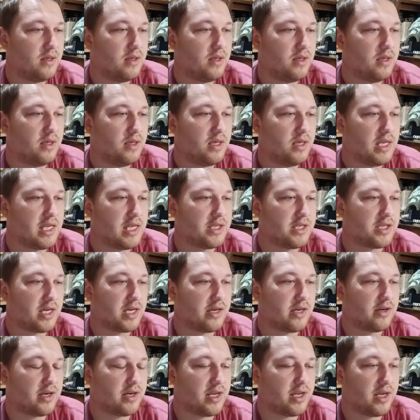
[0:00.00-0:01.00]
Each
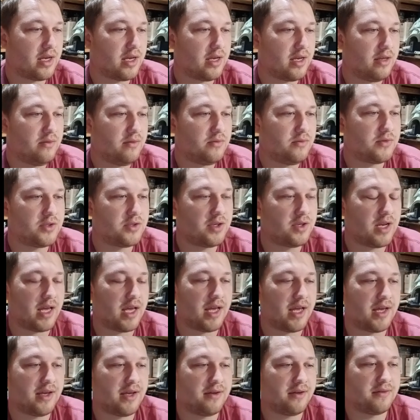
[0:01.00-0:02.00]
area should
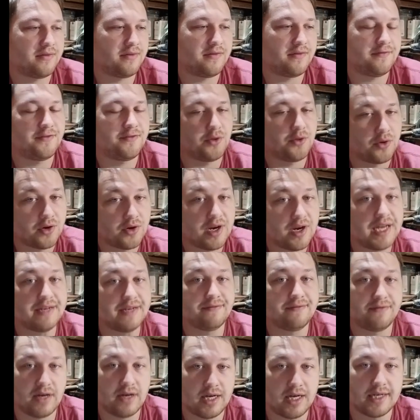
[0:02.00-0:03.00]
have flora and
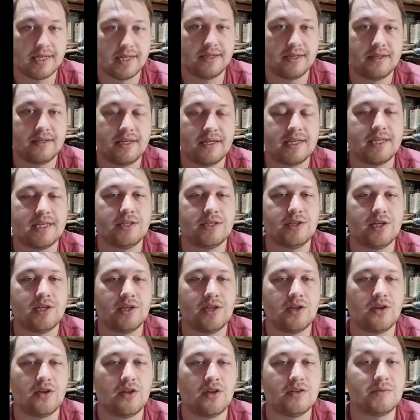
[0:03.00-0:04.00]
fauna, in case you didn't
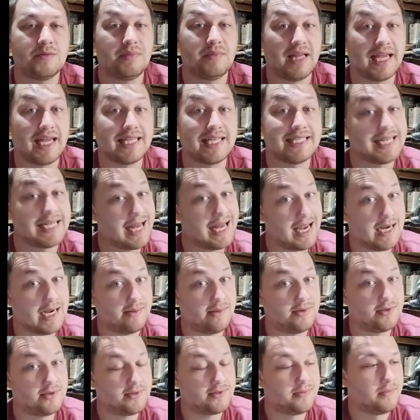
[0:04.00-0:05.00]
know, that's plants and
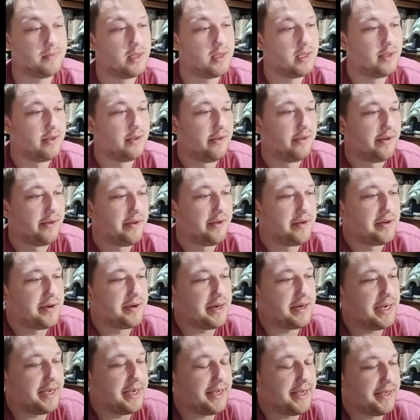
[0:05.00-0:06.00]
animals.
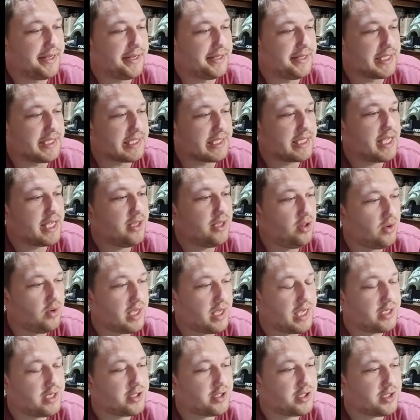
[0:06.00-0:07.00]
And key
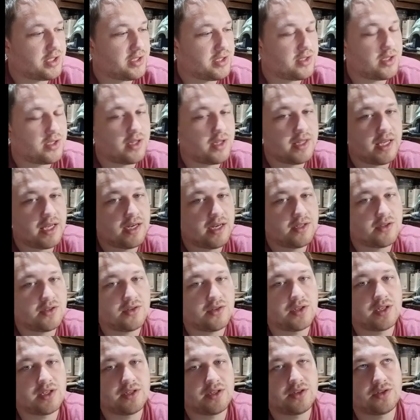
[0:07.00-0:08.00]
locations on there, so
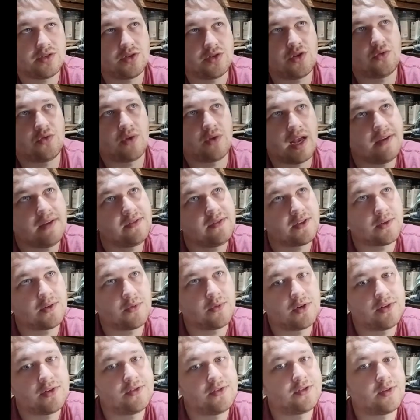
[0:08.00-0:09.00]
you arrive somewhere,
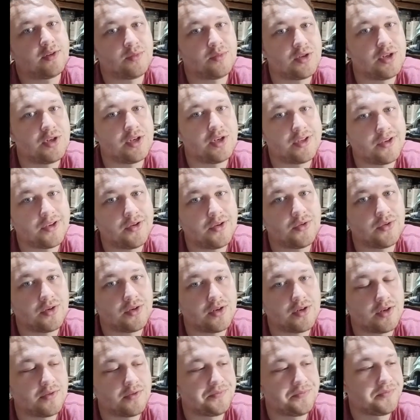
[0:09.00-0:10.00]
there's something to do, you know.